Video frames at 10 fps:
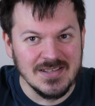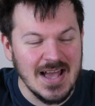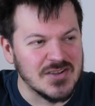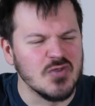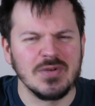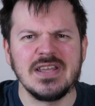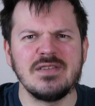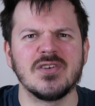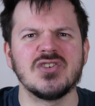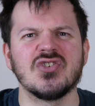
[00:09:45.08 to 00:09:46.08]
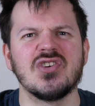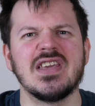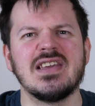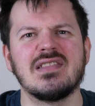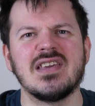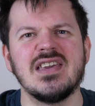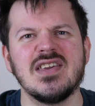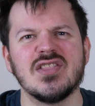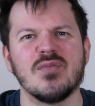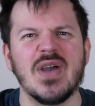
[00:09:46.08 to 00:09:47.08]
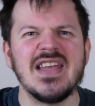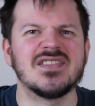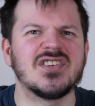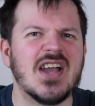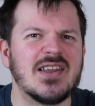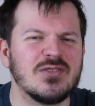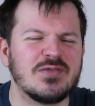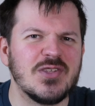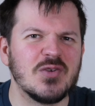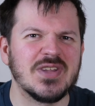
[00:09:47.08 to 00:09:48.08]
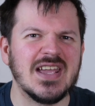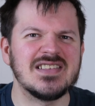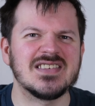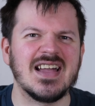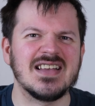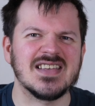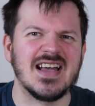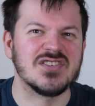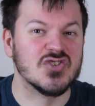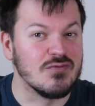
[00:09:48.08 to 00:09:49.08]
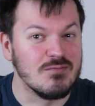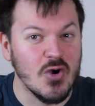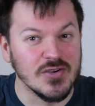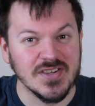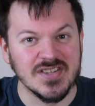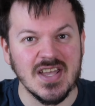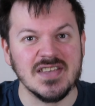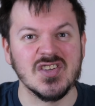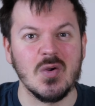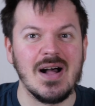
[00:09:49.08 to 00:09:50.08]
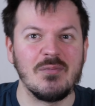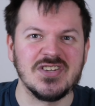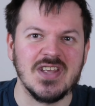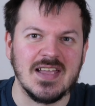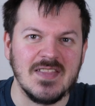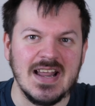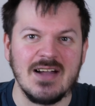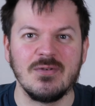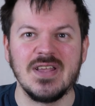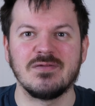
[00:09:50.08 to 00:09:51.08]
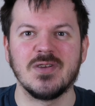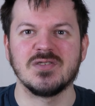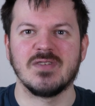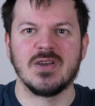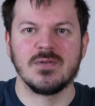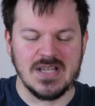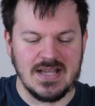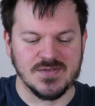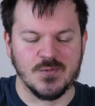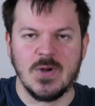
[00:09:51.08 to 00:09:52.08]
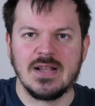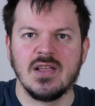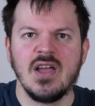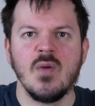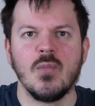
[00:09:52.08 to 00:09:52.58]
I do believe that joining the beta channel for the updates has had some more success, so I'll be checking that out in future videos as well.